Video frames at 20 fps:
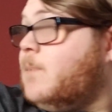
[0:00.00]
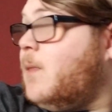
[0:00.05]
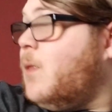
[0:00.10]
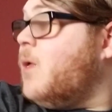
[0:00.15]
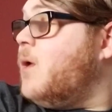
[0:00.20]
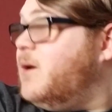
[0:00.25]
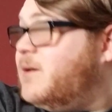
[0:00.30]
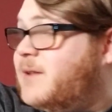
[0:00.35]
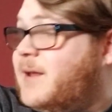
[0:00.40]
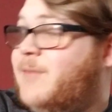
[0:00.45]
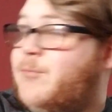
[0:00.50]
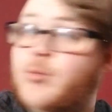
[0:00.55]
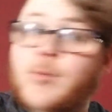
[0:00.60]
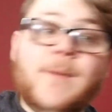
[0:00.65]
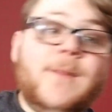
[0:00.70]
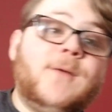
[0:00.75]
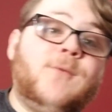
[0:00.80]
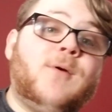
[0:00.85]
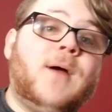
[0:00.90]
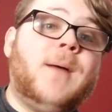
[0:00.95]
because I have a
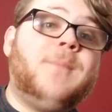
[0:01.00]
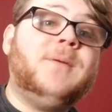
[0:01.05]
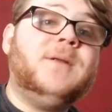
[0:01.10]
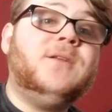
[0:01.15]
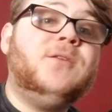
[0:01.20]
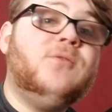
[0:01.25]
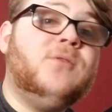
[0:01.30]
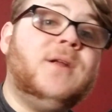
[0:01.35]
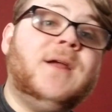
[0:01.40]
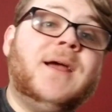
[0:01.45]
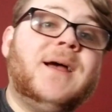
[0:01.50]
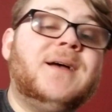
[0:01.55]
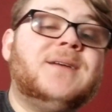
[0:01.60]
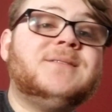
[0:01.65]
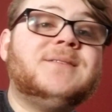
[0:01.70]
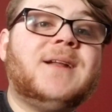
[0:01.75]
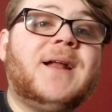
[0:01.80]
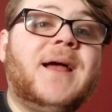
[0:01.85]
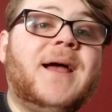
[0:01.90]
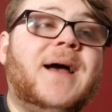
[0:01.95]
really crappy 2DS
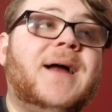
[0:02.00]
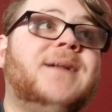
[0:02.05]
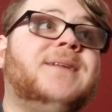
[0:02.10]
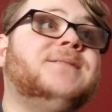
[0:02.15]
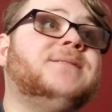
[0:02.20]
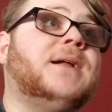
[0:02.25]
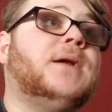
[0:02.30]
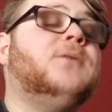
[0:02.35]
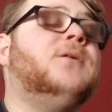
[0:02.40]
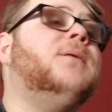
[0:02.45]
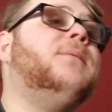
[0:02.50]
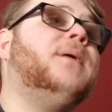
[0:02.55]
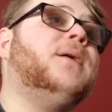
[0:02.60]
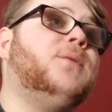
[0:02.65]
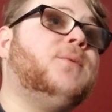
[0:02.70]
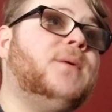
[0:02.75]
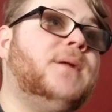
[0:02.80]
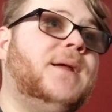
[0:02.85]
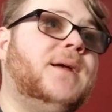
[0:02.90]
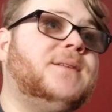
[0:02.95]
that I had because I don't have my
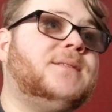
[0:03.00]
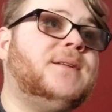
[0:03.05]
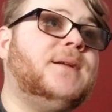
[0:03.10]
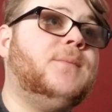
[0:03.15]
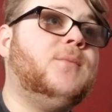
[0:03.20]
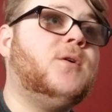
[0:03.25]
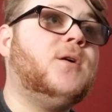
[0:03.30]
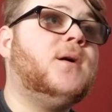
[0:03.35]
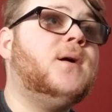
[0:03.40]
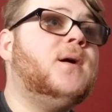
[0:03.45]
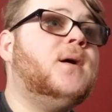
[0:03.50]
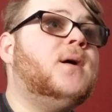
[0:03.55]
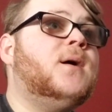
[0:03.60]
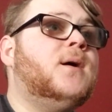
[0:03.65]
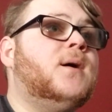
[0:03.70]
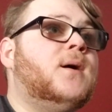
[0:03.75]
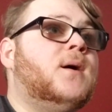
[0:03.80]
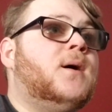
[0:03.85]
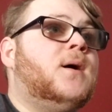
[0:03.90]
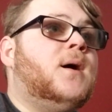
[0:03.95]
3DS anymore.
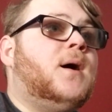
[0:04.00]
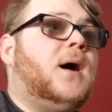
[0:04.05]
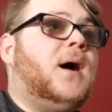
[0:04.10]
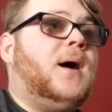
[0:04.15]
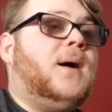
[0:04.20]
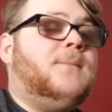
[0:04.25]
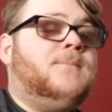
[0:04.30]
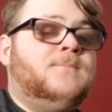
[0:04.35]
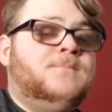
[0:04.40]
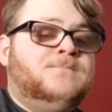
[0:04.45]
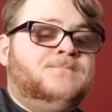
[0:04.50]
And